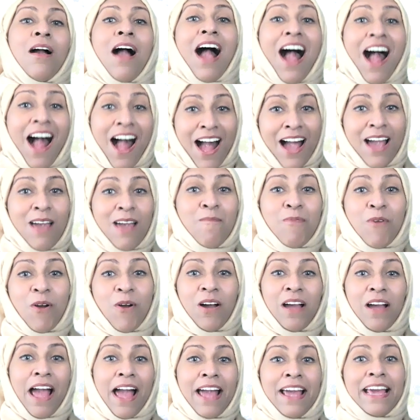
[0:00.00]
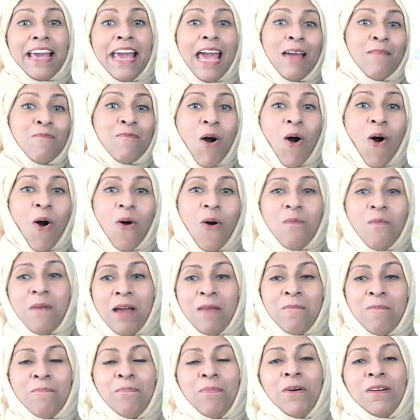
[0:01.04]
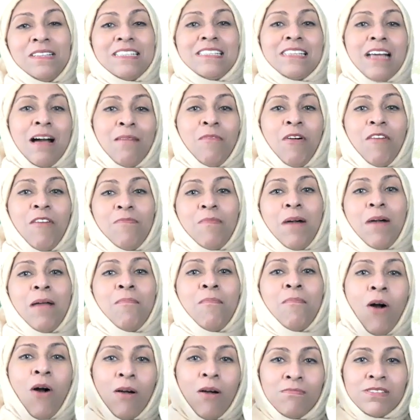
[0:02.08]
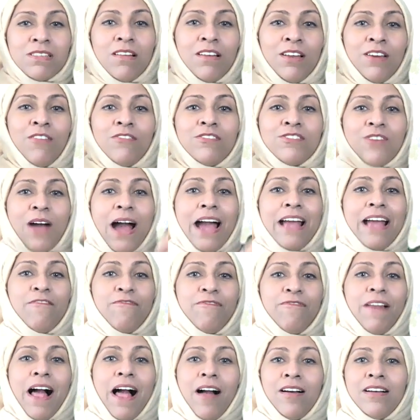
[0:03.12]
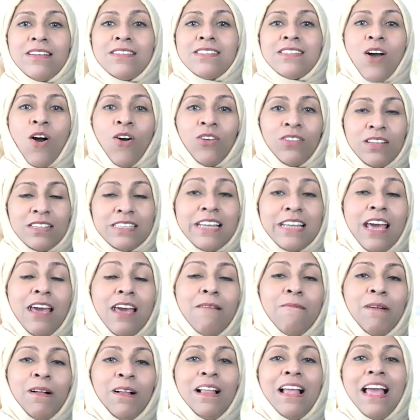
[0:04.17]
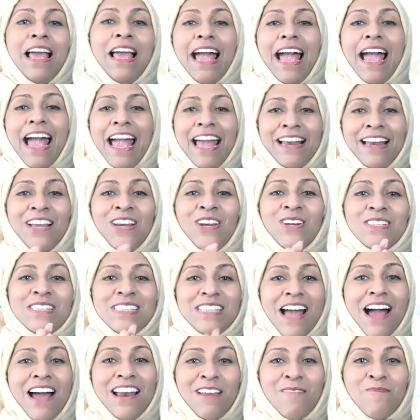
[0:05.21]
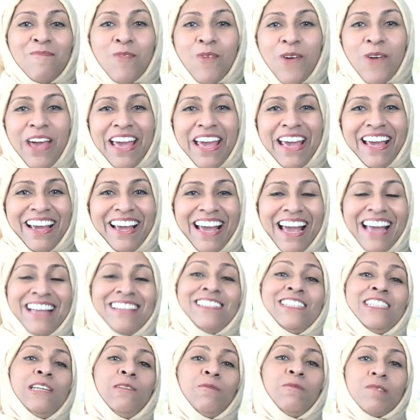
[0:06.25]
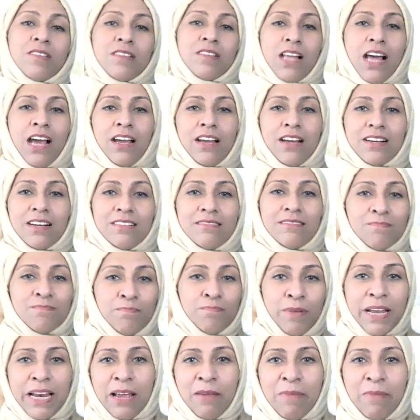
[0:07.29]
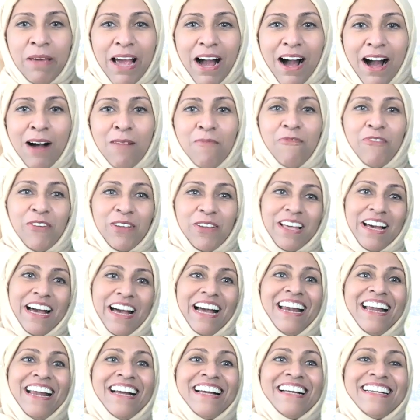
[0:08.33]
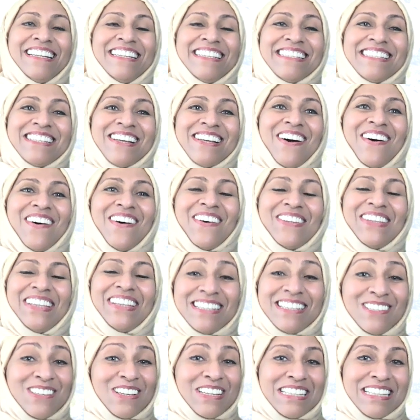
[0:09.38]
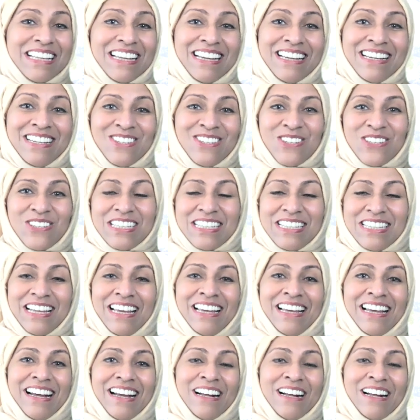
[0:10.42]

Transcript: I came home and put some of my mom's, dried flowers on the table and, started praying, and she was like beating me up for that. So this was an interesting